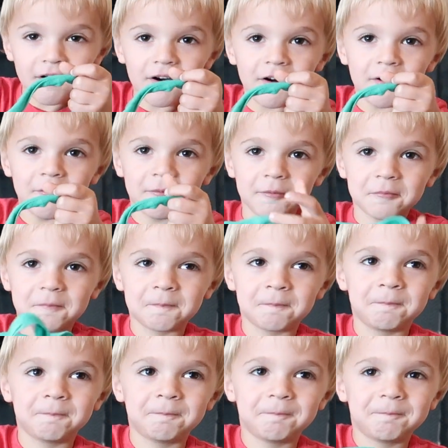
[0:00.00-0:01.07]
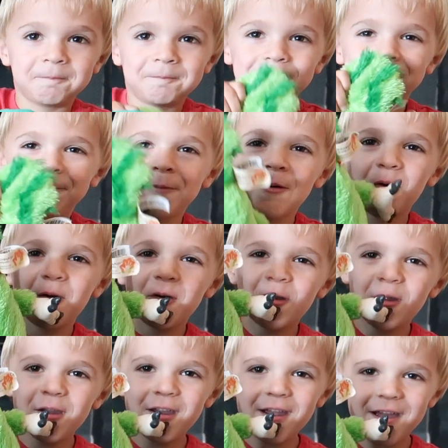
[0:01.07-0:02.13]
A boy.
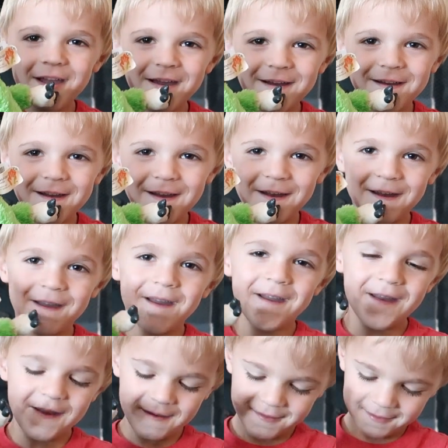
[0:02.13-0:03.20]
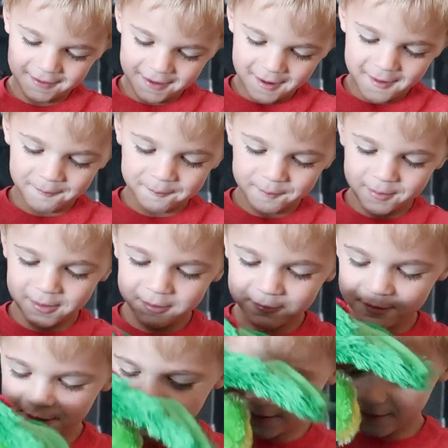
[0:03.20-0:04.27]
A, a parrot. parrot.
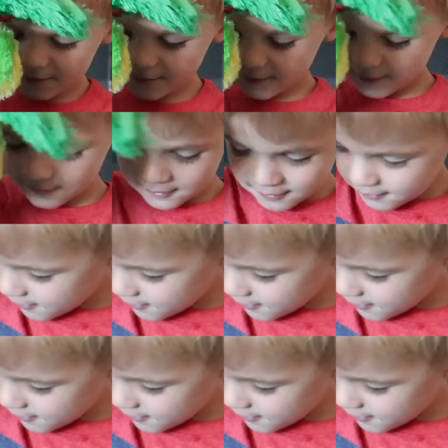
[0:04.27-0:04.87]
That's a puppet.